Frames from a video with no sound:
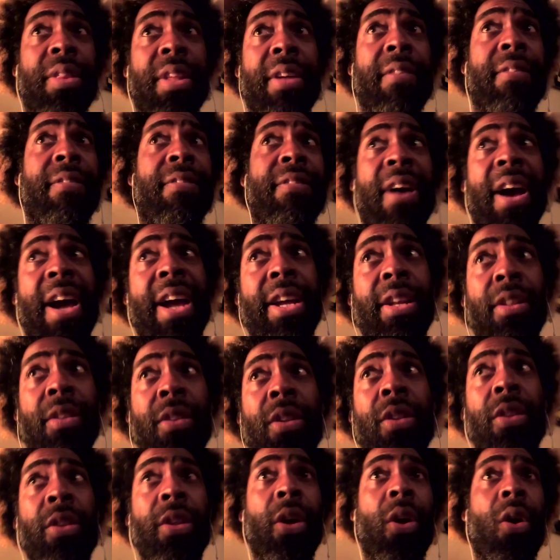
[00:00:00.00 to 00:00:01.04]
find
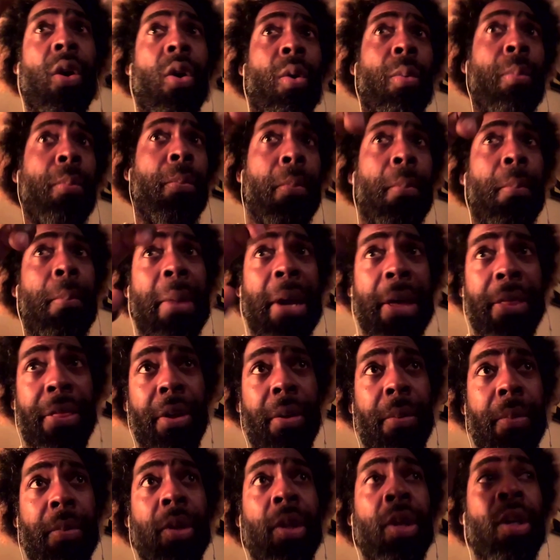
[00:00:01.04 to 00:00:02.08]
their own method.
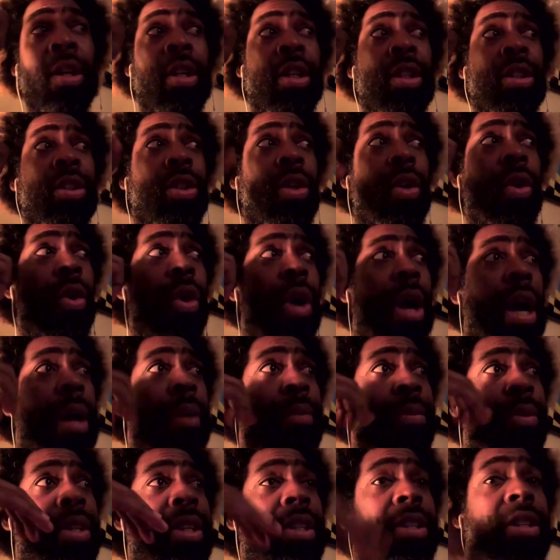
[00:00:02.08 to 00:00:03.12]
So at
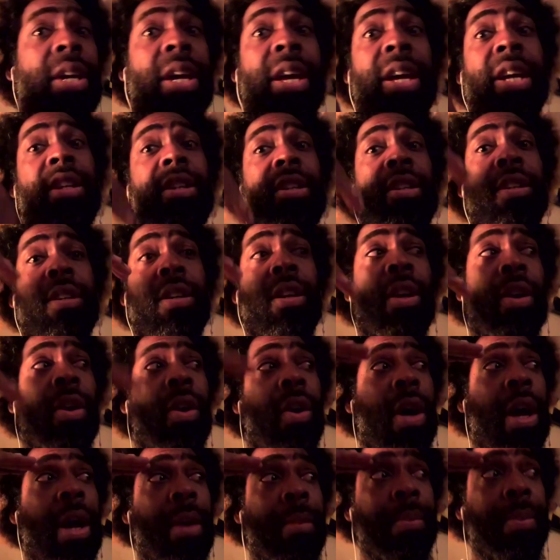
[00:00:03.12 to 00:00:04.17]
this age,
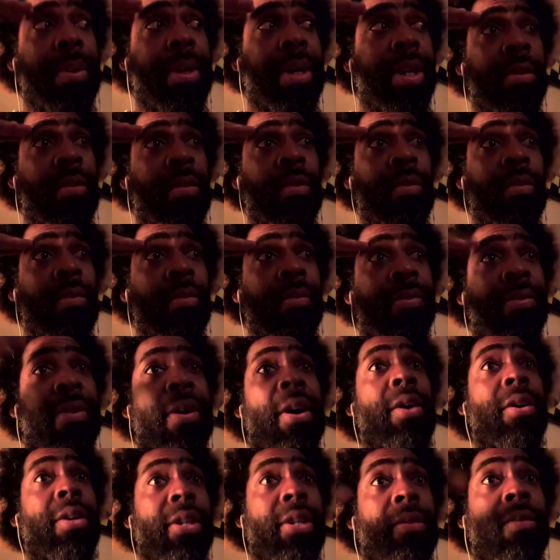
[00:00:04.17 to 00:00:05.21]
I've been
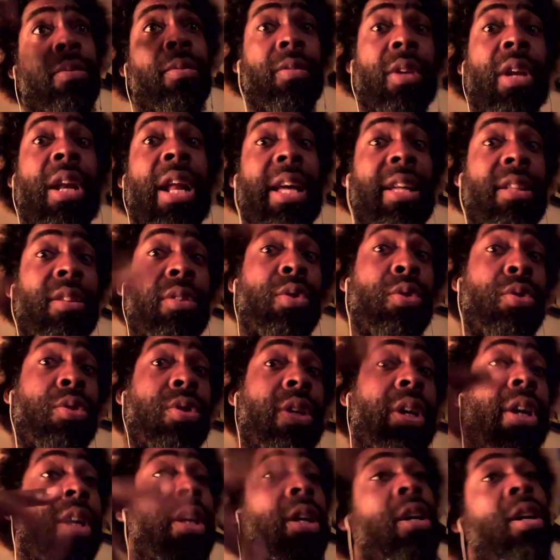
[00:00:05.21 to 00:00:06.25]
finding, like you
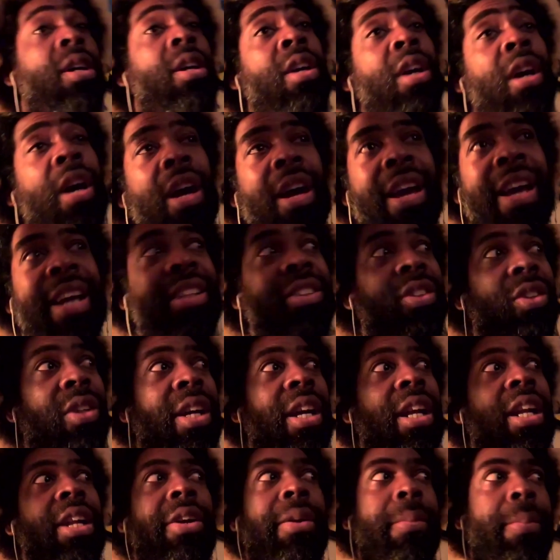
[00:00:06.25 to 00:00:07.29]
say, a
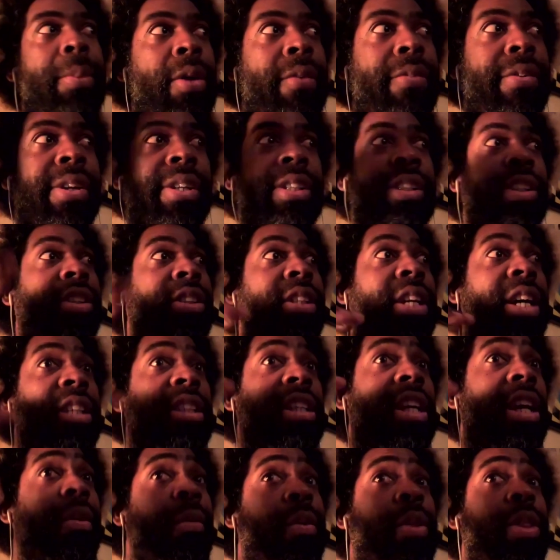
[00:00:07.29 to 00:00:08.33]
little bit of exercise
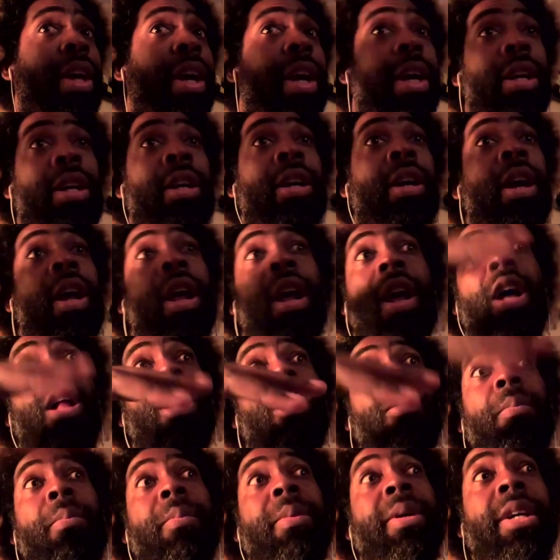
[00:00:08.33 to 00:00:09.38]
every day helped
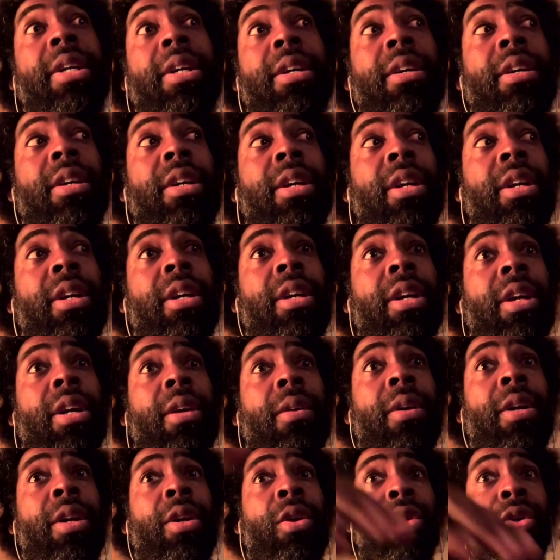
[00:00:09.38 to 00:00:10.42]
me
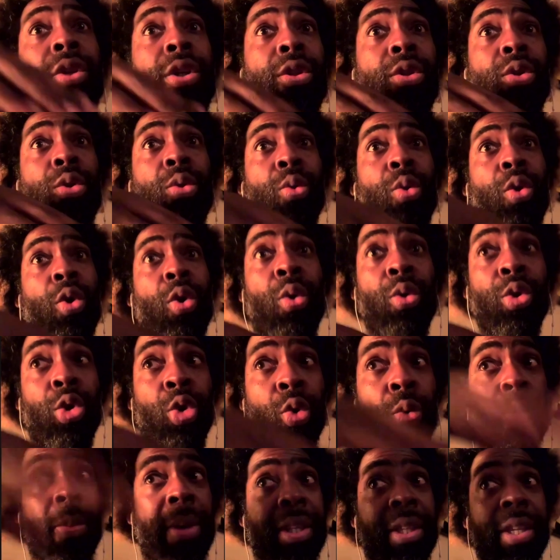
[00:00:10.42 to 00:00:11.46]
in order to go through
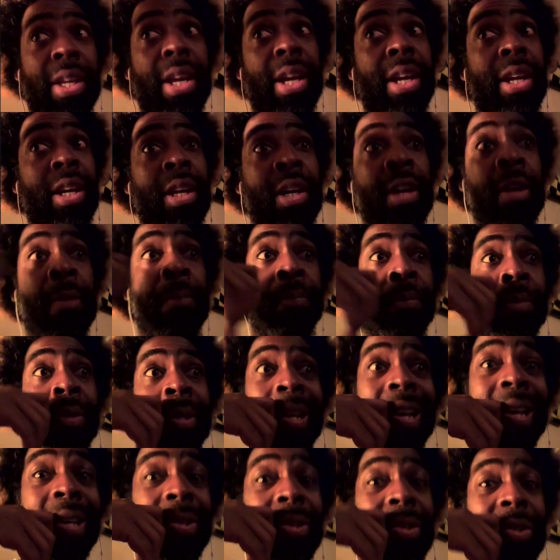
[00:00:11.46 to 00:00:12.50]
my day. I
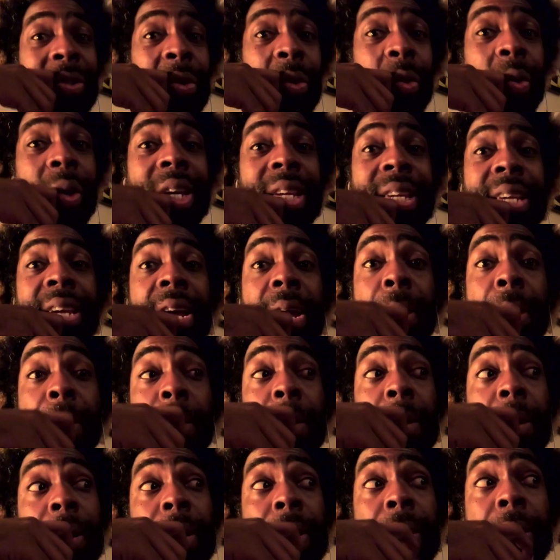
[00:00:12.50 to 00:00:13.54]
used to wake up
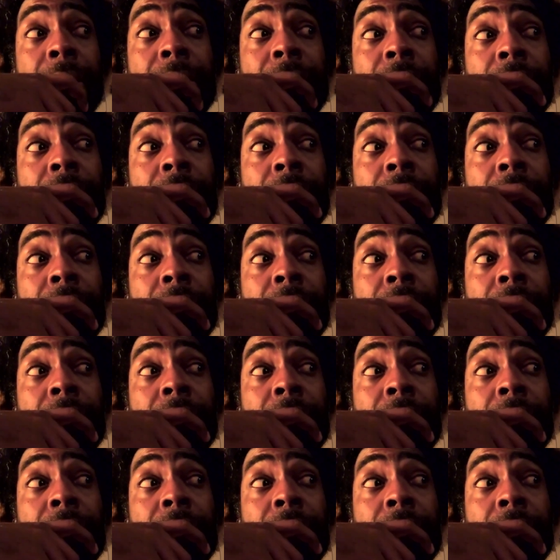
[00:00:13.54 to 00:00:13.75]
at